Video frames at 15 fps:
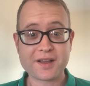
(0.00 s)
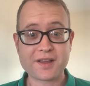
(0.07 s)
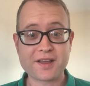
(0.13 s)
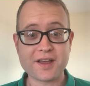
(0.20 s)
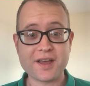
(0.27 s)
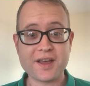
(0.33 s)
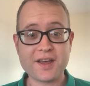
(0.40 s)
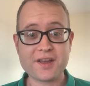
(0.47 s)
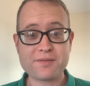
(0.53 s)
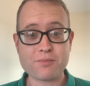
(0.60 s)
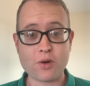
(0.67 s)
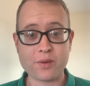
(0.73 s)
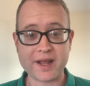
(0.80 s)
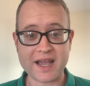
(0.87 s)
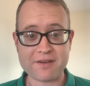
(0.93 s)
Good
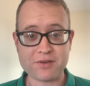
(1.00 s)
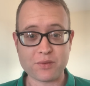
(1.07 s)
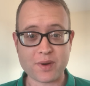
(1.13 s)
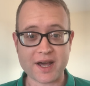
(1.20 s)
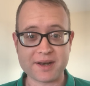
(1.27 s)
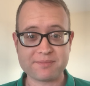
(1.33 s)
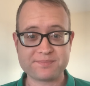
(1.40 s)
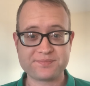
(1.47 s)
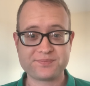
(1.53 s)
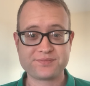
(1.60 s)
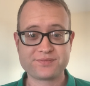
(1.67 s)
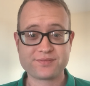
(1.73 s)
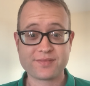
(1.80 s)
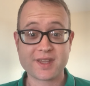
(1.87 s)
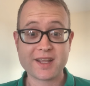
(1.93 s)
morning, everyone.
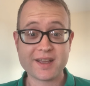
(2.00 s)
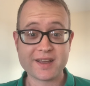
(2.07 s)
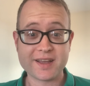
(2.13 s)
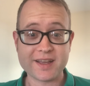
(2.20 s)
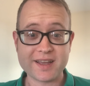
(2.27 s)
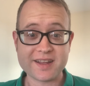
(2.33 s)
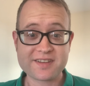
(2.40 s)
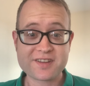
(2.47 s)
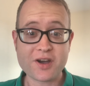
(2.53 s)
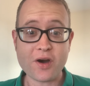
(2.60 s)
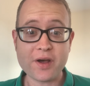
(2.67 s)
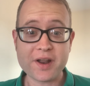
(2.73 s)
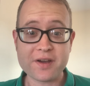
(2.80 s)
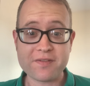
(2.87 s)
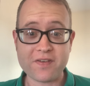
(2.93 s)
It's
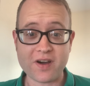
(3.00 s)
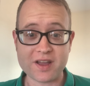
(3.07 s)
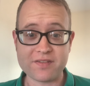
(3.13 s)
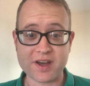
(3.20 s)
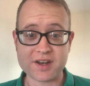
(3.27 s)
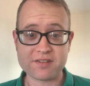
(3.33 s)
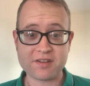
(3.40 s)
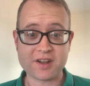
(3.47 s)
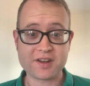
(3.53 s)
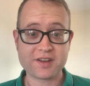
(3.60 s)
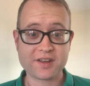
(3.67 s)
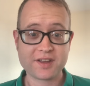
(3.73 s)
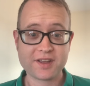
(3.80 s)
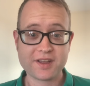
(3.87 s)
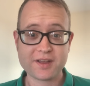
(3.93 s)
Connor 500,
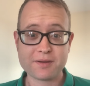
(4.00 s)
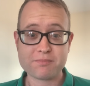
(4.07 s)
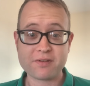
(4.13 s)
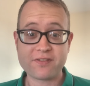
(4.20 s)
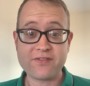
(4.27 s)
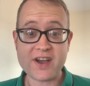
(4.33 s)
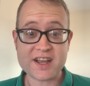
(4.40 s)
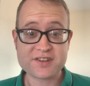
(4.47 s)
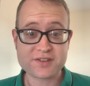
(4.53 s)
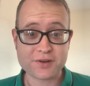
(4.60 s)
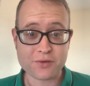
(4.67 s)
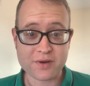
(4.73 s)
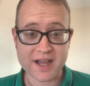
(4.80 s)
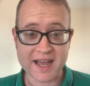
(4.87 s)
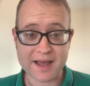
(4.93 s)
professional
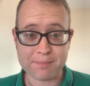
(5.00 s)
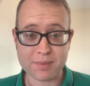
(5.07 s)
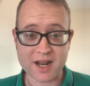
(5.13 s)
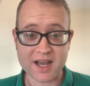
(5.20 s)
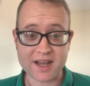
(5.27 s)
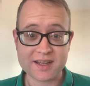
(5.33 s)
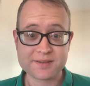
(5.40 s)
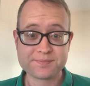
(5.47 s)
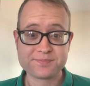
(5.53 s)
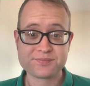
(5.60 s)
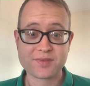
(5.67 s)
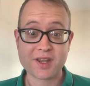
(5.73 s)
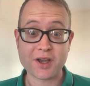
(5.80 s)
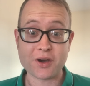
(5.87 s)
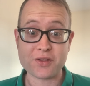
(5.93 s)
gambler,
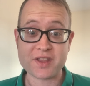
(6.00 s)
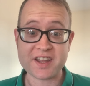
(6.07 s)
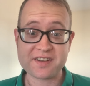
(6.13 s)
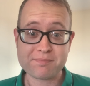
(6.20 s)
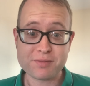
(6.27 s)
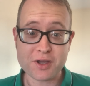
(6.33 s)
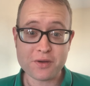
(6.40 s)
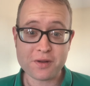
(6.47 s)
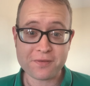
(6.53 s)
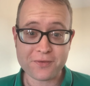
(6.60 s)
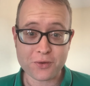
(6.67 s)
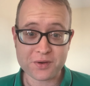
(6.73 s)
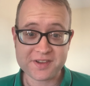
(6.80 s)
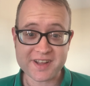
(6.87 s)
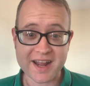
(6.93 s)
on this
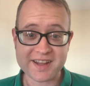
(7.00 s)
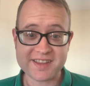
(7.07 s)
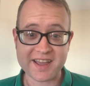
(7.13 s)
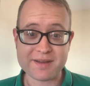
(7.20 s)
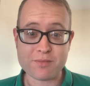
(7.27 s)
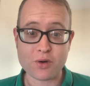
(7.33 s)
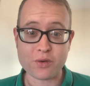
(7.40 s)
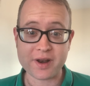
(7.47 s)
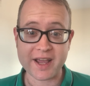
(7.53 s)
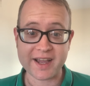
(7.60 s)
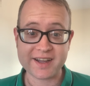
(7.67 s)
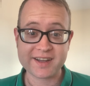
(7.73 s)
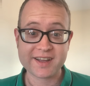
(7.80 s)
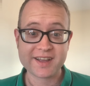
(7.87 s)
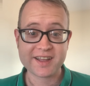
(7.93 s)
beautiful Saturday
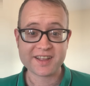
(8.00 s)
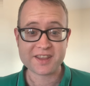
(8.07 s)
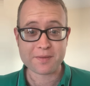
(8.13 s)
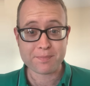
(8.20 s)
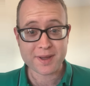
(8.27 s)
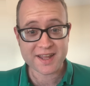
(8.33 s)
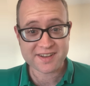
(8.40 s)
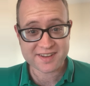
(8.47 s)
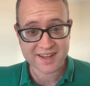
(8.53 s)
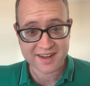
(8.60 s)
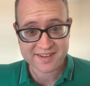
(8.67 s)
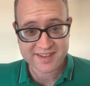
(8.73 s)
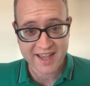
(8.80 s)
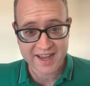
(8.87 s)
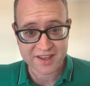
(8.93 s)
morning, the
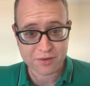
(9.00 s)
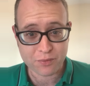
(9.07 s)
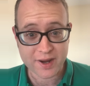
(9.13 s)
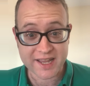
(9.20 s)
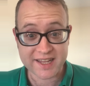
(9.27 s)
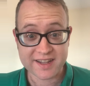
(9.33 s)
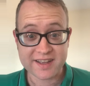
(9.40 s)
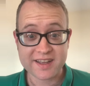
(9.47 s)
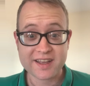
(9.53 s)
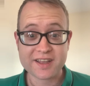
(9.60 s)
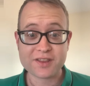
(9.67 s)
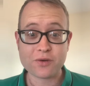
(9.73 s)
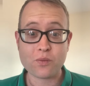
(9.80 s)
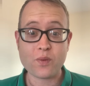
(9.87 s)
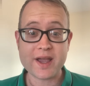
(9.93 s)
busiest day of the week.
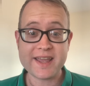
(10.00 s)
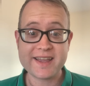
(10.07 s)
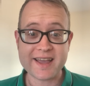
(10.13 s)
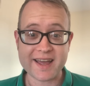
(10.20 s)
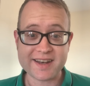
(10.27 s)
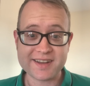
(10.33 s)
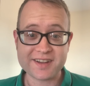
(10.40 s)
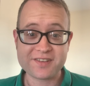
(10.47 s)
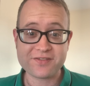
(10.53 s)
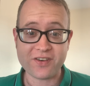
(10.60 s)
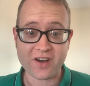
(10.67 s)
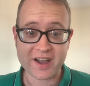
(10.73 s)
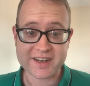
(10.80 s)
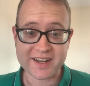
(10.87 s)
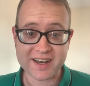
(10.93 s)
The weekend is
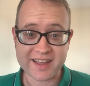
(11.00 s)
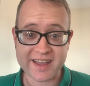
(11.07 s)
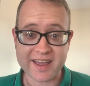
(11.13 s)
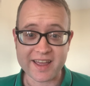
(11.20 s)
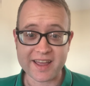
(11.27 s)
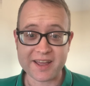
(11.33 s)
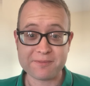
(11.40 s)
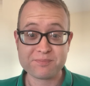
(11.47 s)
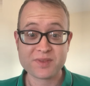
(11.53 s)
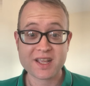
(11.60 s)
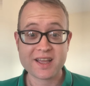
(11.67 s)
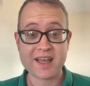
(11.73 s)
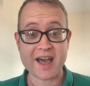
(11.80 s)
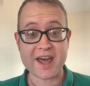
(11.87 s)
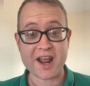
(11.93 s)
finally here,
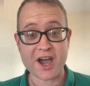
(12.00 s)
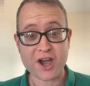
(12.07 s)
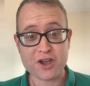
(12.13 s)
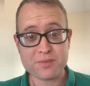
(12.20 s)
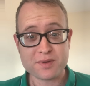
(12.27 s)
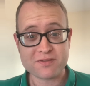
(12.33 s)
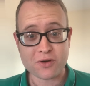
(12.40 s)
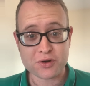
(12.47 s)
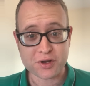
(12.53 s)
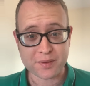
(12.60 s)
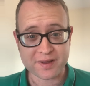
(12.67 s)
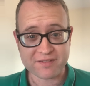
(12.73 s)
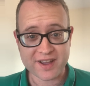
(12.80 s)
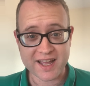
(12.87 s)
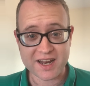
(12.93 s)
and I hope you're all
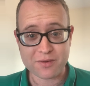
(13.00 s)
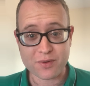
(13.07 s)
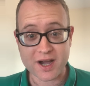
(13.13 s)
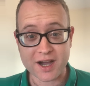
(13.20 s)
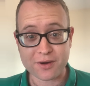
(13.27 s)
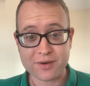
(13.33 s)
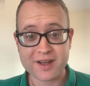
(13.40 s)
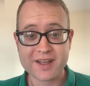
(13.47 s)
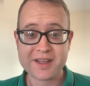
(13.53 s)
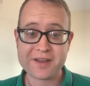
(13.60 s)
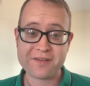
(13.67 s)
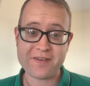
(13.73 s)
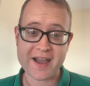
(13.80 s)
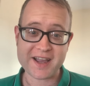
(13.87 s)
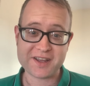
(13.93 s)
doing really well.
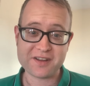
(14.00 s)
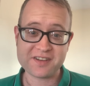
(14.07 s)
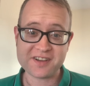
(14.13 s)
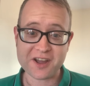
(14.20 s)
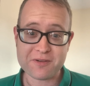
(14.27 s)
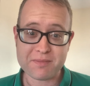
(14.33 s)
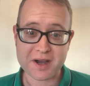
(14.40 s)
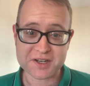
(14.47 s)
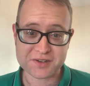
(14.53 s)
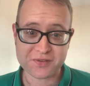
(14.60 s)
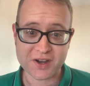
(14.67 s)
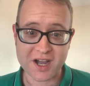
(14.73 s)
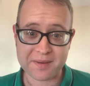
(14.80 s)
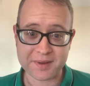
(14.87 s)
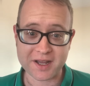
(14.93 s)
Thank you so much for
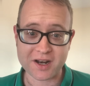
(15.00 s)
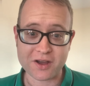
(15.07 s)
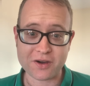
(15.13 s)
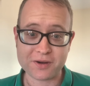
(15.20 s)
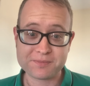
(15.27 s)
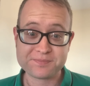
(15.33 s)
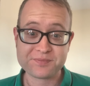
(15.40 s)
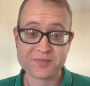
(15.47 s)
coming along.